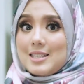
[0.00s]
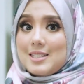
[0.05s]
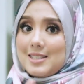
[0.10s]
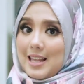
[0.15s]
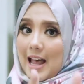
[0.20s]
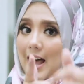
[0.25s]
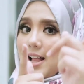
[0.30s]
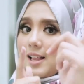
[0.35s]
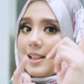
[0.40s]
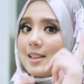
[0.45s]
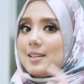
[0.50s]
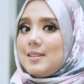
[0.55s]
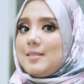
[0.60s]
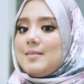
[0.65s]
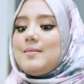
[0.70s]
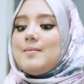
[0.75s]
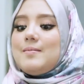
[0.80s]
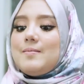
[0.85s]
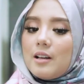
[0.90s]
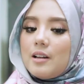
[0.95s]
style.
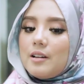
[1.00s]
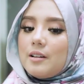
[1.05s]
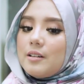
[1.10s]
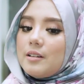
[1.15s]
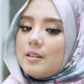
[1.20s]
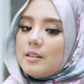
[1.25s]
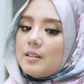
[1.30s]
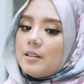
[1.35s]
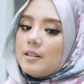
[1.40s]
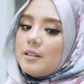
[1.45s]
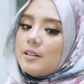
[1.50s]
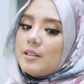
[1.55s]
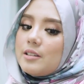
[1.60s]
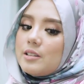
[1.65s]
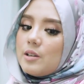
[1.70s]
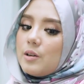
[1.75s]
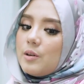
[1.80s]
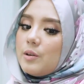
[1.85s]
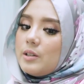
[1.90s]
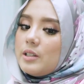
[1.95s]

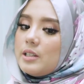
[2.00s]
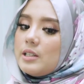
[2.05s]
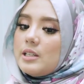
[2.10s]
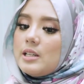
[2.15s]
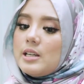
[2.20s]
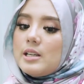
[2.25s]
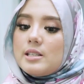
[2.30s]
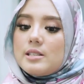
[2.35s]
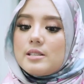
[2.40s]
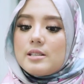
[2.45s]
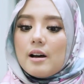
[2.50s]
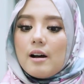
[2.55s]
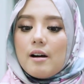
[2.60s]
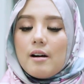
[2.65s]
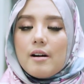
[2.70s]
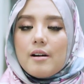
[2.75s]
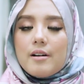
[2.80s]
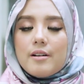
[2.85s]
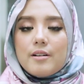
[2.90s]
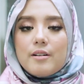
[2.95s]
So these
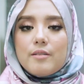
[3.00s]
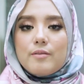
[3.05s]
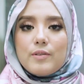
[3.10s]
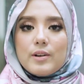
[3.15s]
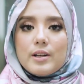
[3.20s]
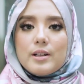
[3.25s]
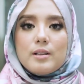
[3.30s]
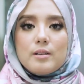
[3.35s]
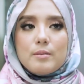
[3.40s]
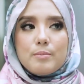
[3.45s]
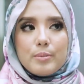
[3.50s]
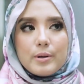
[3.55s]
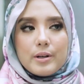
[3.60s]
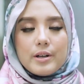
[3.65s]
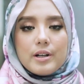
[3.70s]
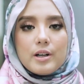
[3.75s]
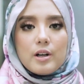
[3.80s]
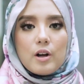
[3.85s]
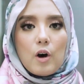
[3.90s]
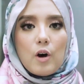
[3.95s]
are
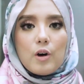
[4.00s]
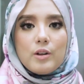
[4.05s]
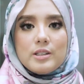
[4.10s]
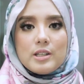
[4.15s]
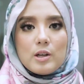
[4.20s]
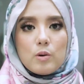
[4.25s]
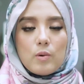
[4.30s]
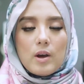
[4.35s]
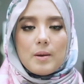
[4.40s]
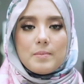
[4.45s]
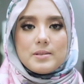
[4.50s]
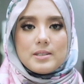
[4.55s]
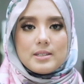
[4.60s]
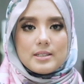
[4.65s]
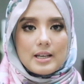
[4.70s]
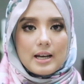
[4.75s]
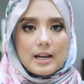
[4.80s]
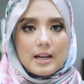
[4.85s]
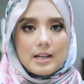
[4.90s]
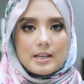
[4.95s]
available on the
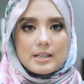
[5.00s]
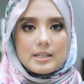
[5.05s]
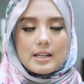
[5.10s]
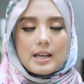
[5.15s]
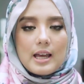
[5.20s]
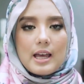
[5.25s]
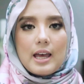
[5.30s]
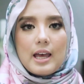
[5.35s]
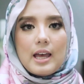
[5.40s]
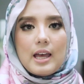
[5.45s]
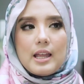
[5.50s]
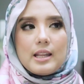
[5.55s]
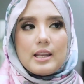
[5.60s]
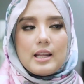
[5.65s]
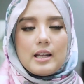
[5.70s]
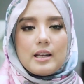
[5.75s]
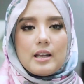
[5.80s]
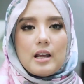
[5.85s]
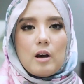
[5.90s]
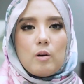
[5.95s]
website and
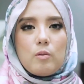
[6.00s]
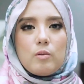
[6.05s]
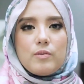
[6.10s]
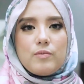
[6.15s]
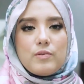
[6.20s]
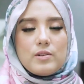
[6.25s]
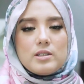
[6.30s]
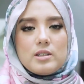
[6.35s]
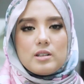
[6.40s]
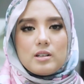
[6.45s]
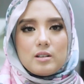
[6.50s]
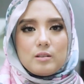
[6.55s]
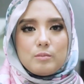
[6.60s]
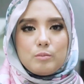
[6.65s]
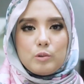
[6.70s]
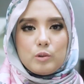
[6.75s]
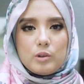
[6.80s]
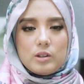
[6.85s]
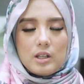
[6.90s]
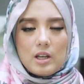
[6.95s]
at our physical
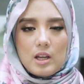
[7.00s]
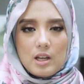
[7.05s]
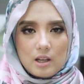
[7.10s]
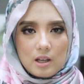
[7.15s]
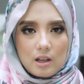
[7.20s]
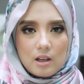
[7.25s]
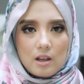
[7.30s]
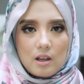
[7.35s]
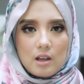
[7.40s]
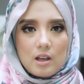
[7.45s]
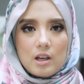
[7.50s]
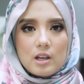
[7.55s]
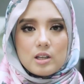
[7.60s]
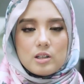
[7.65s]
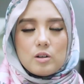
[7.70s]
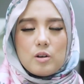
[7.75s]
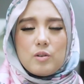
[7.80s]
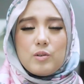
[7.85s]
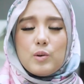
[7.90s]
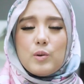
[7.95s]
boutique.
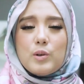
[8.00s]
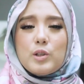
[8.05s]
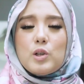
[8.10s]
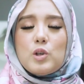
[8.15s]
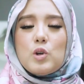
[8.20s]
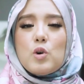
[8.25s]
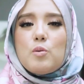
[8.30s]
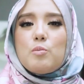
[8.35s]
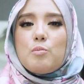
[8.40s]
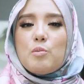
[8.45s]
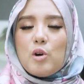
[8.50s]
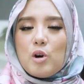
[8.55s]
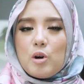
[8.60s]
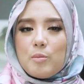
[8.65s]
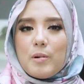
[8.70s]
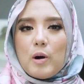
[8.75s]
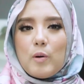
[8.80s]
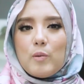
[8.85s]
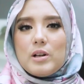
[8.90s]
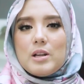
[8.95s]
So if you want to know more
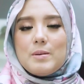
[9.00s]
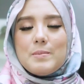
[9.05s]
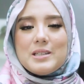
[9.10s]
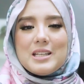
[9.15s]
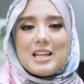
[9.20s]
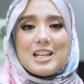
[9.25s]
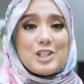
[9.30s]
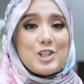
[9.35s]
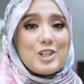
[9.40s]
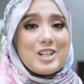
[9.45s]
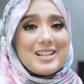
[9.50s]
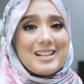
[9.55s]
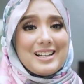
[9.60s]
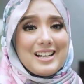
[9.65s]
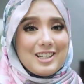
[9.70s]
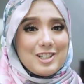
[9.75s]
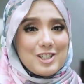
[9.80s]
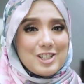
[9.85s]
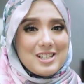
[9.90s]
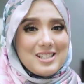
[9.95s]
about our limited edition
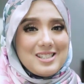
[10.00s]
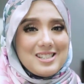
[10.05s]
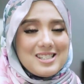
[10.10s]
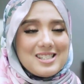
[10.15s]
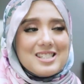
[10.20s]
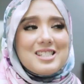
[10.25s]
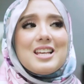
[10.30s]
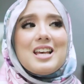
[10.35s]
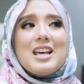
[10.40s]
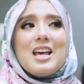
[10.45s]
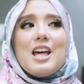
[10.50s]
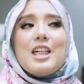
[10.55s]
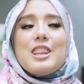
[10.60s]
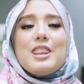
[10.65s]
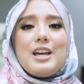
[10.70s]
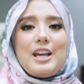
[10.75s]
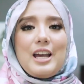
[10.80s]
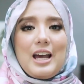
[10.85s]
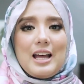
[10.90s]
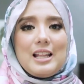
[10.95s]
collections,
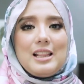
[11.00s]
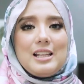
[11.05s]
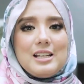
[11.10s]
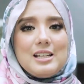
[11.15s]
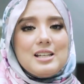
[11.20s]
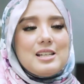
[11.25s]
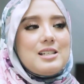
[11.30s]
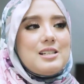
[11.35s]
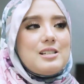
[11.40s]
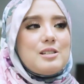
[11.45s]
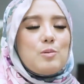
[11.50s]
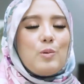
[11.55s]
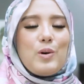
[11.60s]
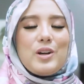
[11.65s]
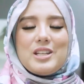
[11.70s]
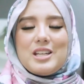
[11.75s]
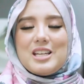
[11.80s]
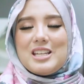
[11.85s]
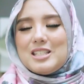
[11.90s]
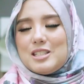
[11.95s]
the colors,
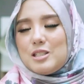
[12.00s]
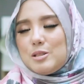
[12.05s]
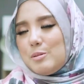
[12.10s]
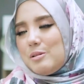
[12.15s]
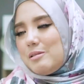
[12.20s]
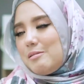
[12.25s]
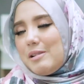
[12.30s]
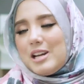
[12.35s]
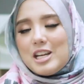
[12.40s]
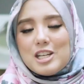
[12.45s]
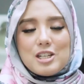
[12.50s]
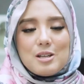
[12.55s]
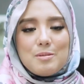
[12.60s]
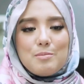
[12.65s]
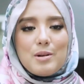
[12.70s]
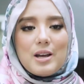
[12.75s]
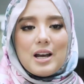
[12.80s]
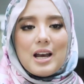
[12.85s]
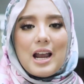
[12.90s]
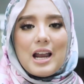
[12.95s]
what the
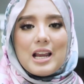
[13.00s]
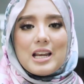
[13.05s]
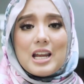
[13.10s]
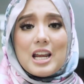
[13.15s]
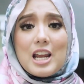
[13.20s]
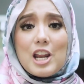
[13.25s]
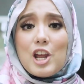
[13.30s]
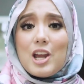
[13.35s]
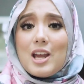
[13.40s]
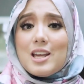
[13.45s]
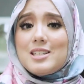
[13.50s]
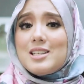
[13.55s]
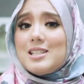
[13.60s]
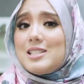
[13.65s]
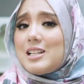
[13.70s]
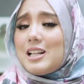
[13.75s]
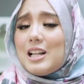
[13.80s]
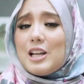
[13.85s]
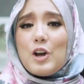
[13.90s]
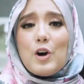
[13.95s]
inspiration behind it, you can
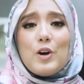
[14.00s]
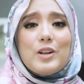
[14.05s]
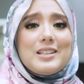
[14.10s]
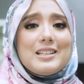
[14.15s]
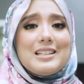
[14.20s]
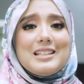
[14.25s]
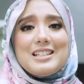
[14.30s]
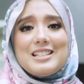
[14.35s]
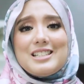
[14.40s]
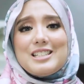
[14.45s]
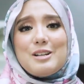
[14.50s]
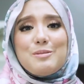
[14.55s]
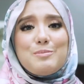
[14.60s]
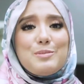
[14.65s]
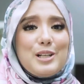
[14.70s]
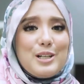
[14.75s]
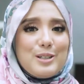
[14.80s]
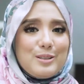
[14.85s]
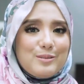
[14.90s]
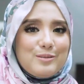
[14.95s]
just click on the link down
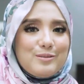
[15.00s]
below.